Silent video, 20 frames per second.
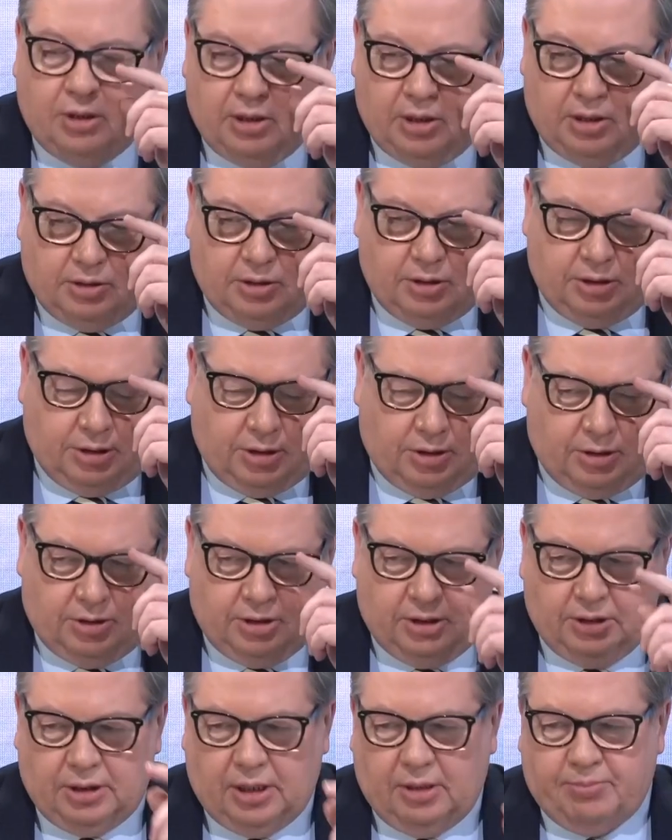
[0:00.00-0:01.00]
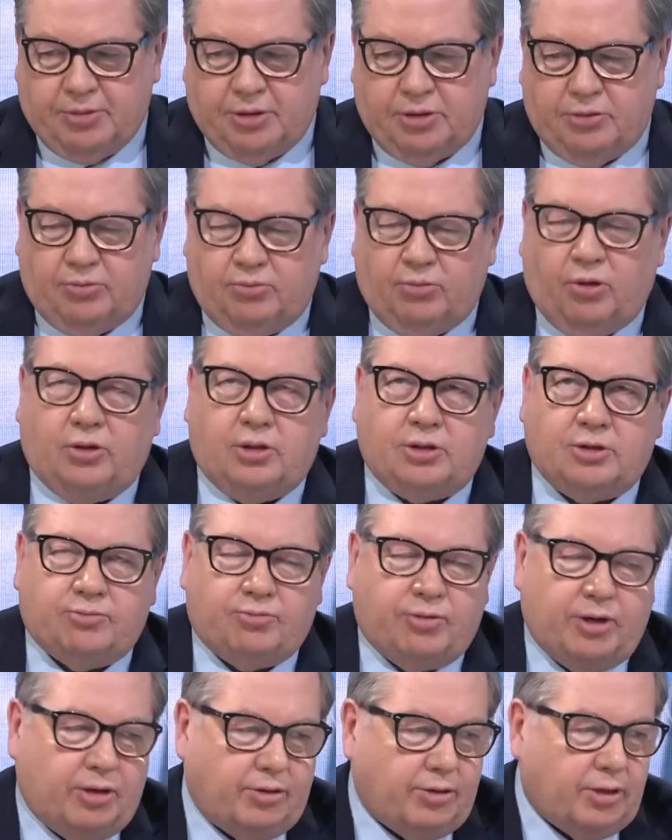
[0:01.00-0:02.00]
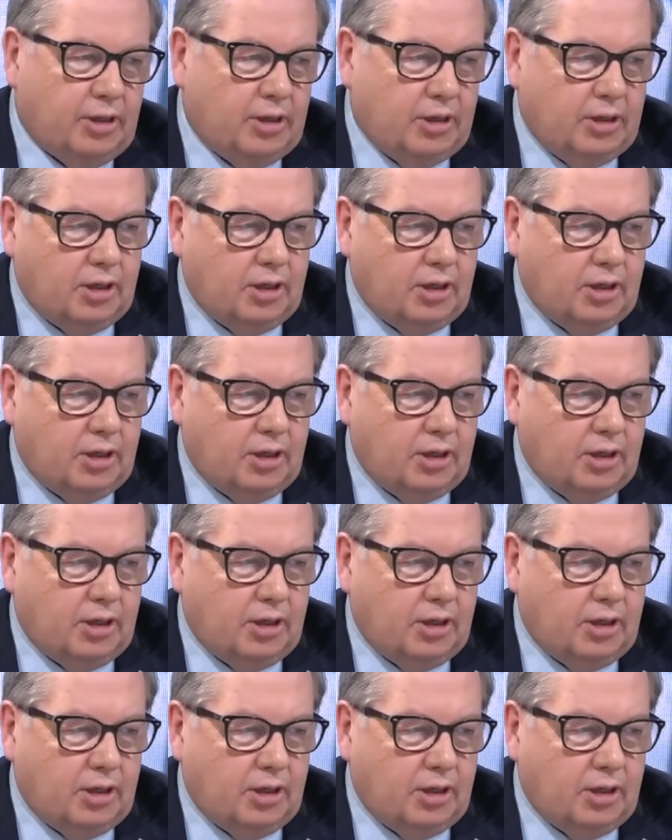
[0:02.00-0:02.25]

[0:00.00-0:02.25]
to turn these absolute wallies around.